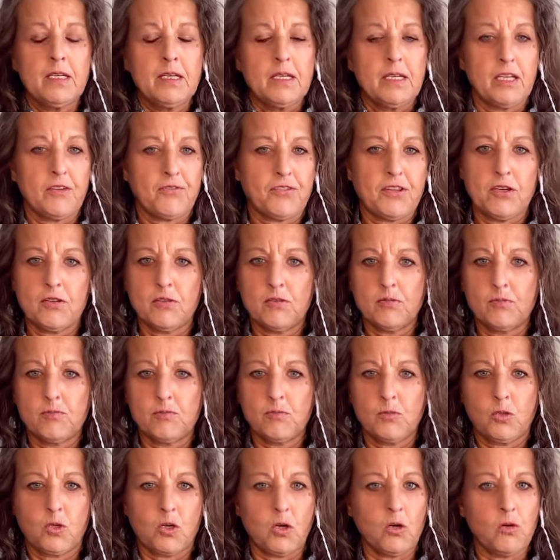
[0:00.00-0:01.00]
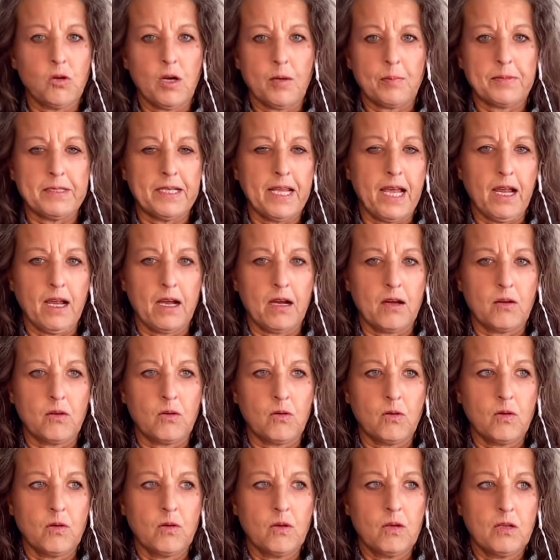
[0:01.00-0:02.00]
If they don't go up
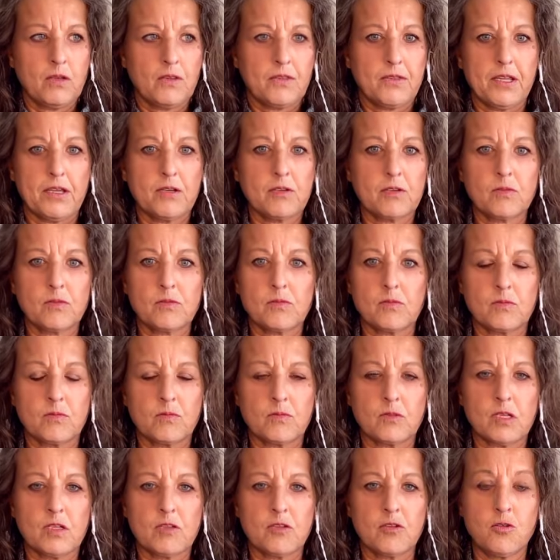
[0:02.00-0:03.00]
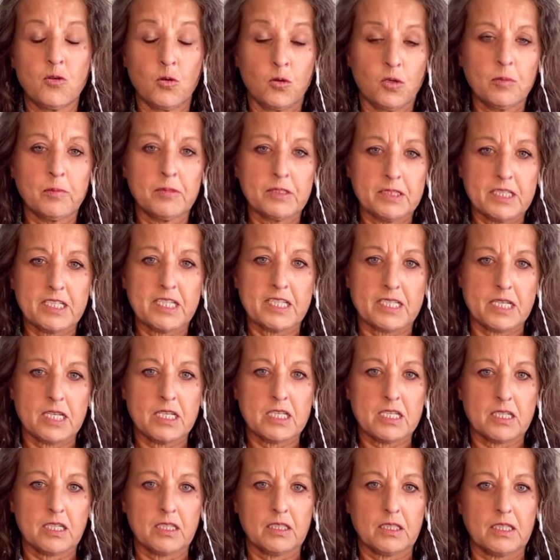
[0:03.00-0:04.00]
now, they don't normally
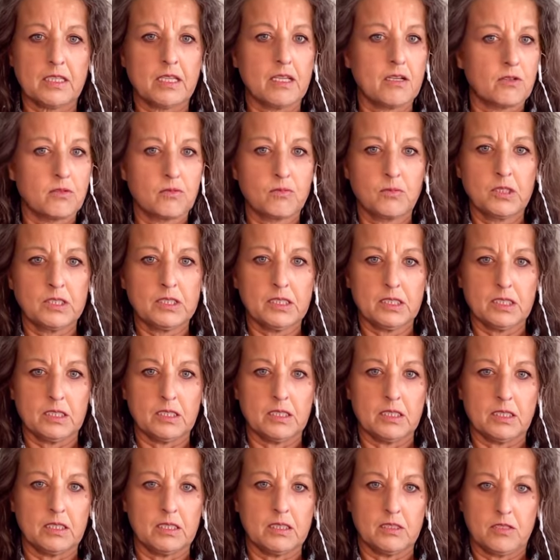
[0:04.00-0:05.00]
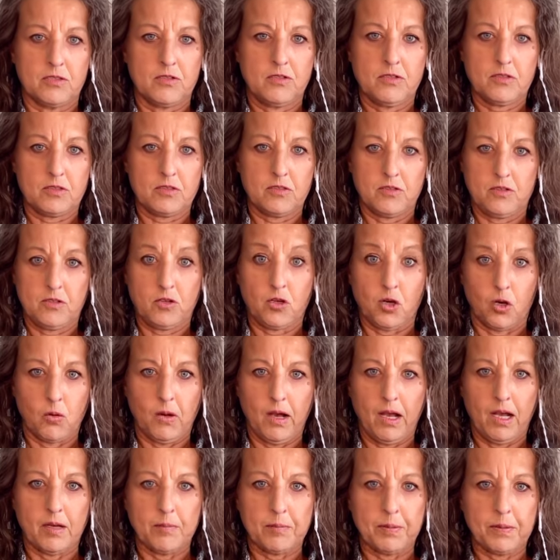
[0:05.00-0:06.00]
seasonally, they don't really go
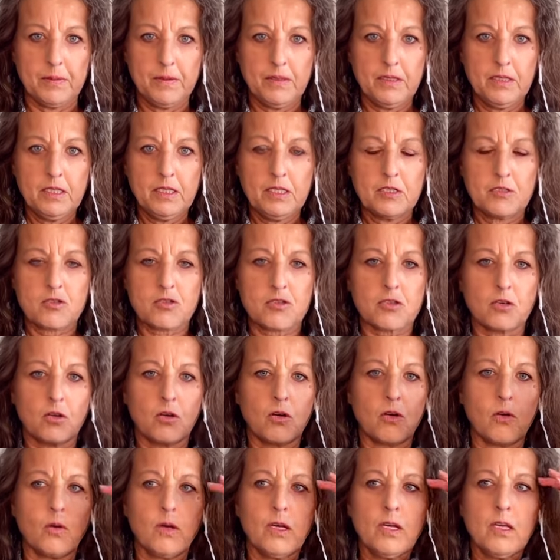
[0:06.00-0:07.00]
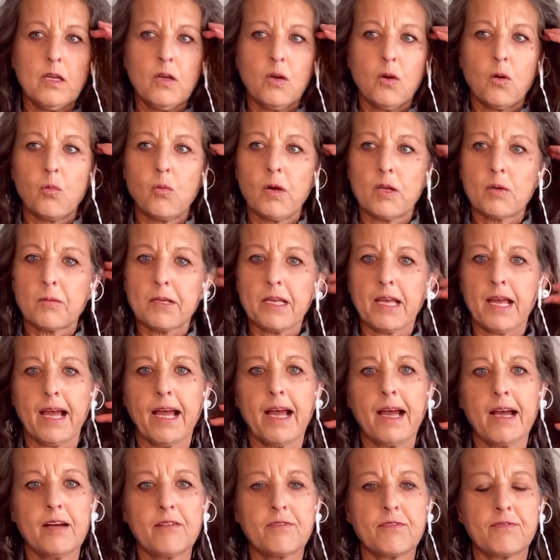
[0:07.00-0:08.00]
up. So when we
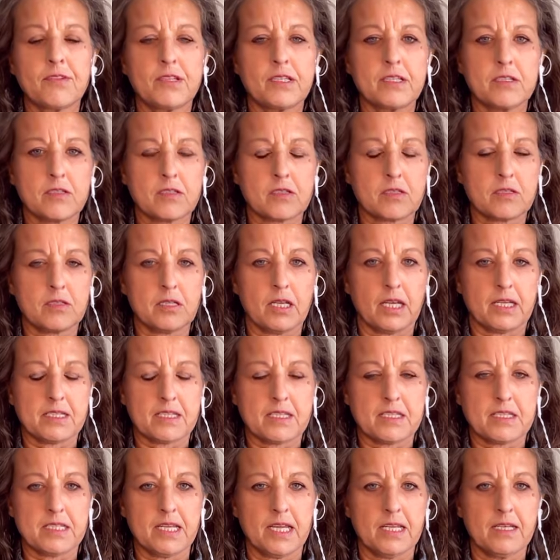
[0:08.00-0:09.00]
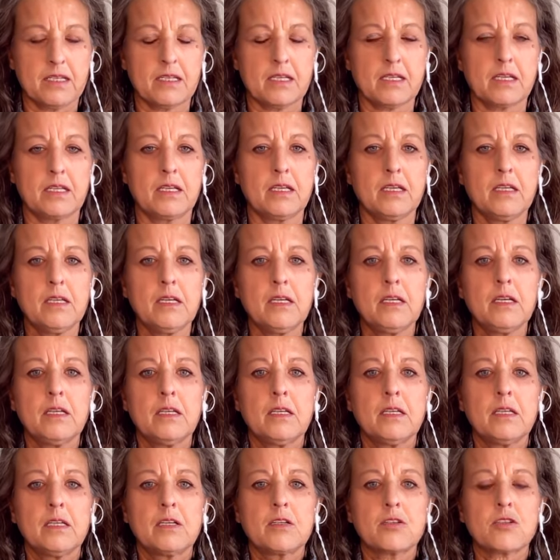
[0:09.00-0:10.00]
have this extended,
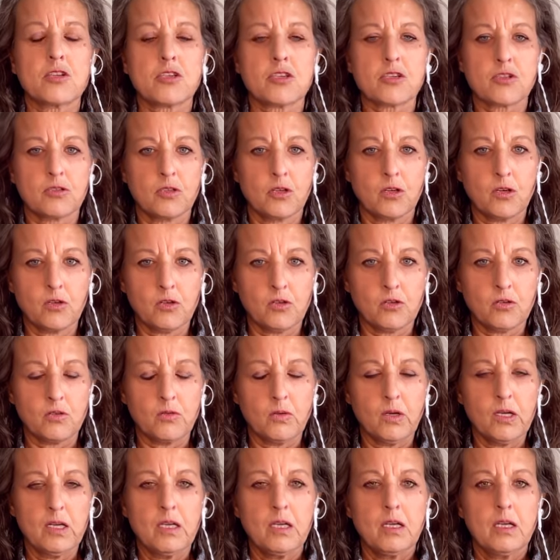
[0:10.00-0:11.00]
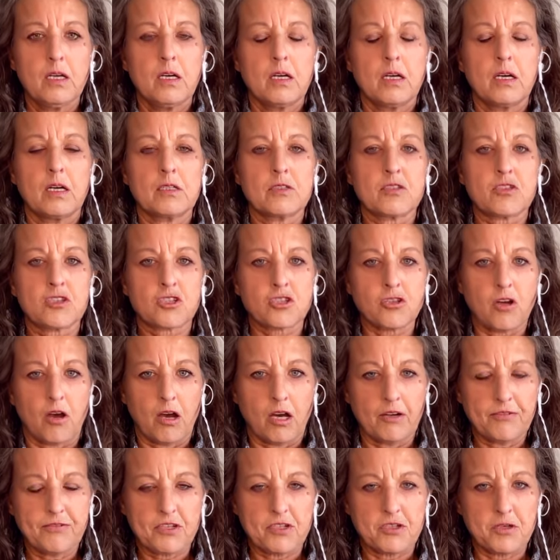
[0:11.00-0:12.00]
slow,
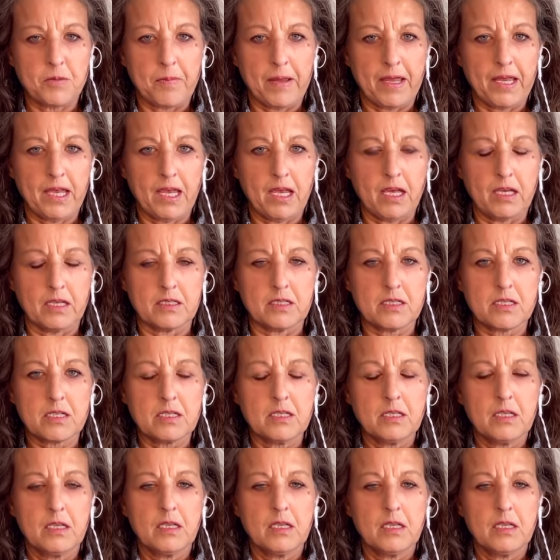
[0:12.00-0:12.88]
soft demand,